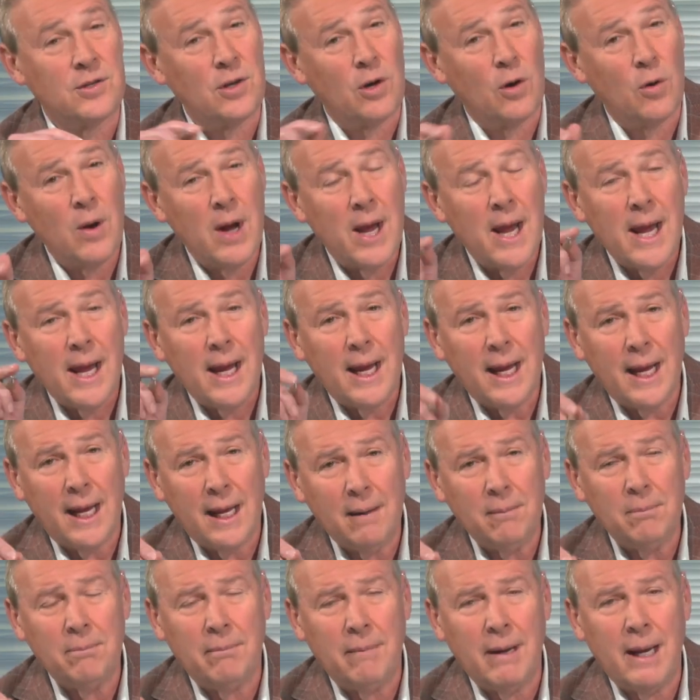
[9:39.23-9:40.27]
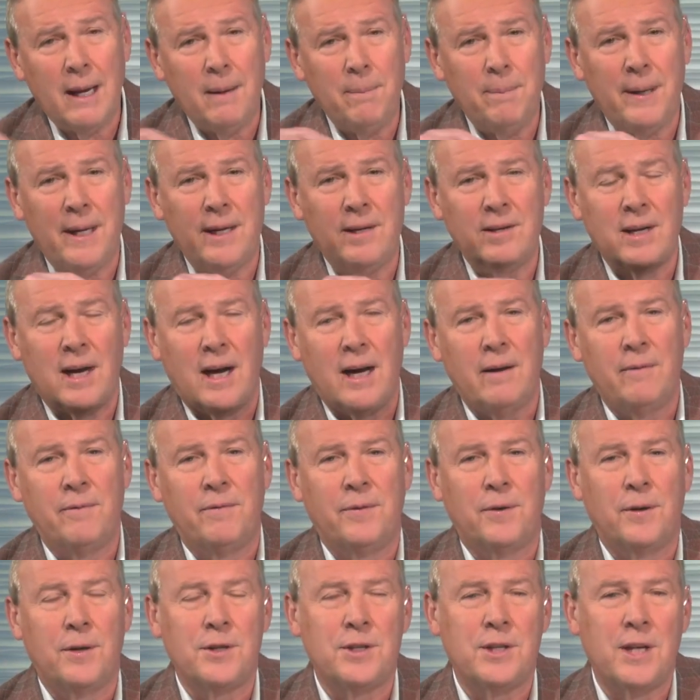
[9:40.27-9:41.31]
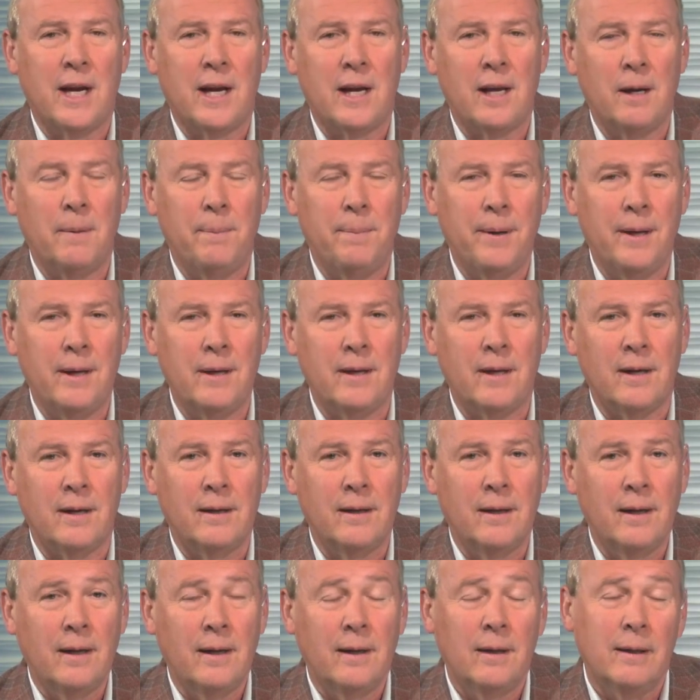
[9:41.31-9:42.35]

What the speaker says: So it may be time for a second opinion.